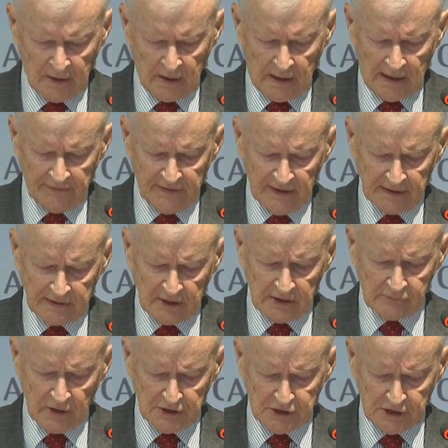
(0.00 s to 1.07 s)
I think
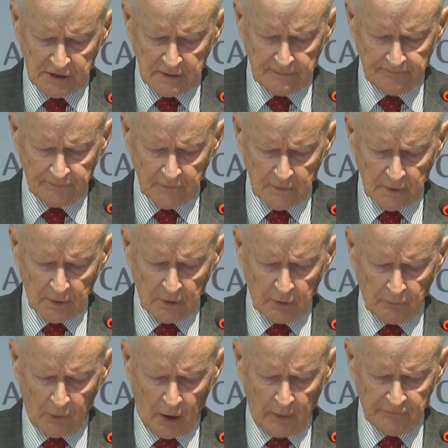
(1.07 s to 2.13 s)
the Russian
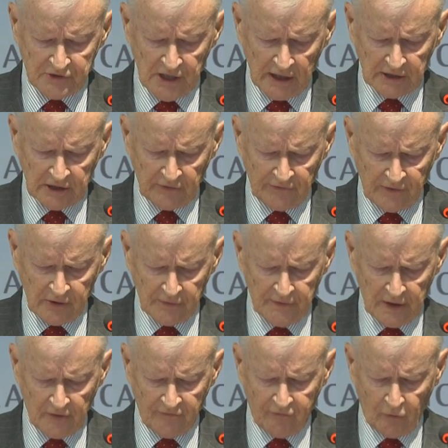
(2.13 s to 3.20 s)
objective here,
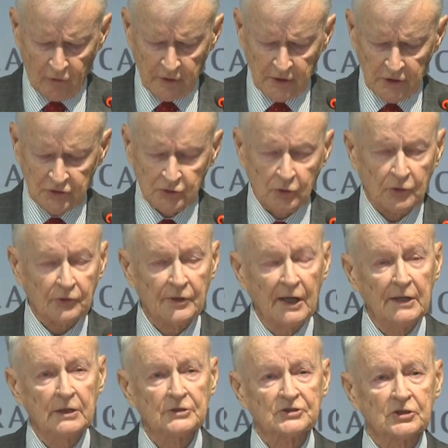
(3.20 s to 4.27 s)
therefore, is to
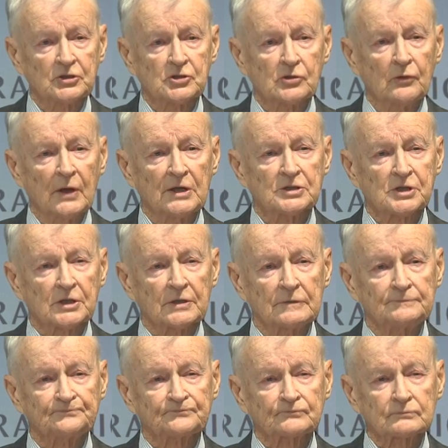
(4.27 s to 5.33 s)
create a situation
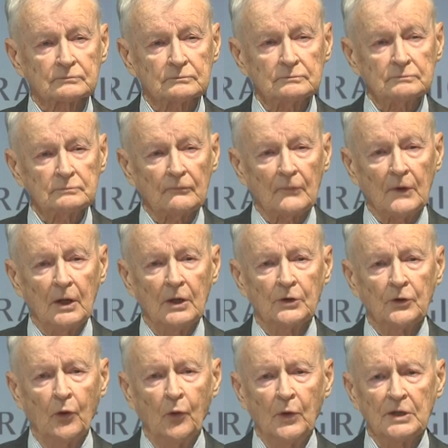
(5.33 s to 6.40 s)

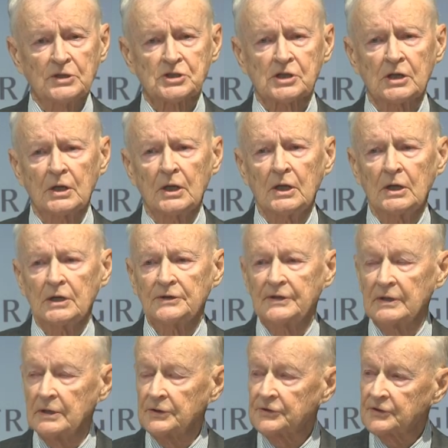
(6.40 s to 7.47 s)
in which
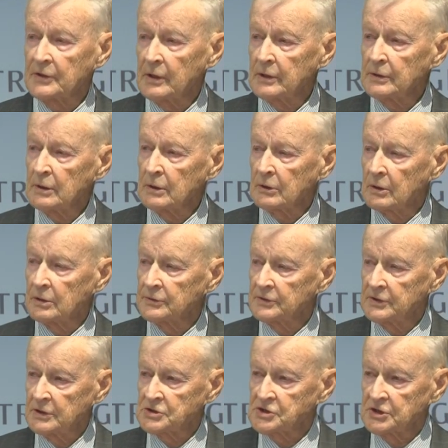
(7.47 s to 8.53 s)
the internal
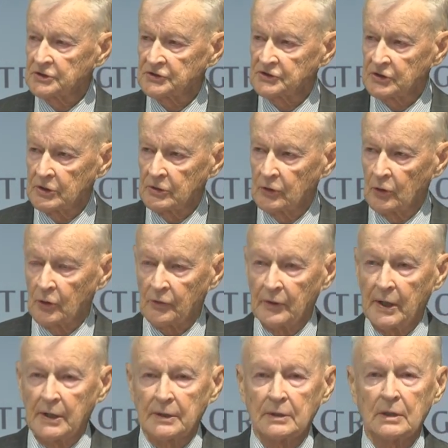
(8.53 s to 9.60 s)
conditions in
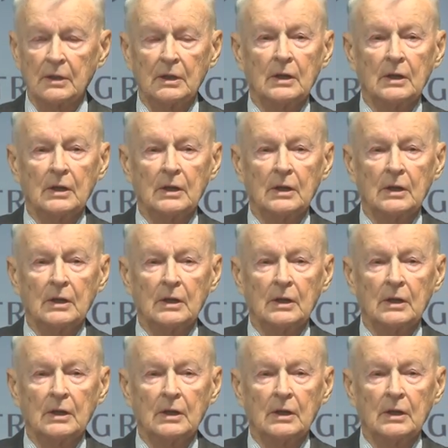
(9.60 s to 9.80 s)
Ukraine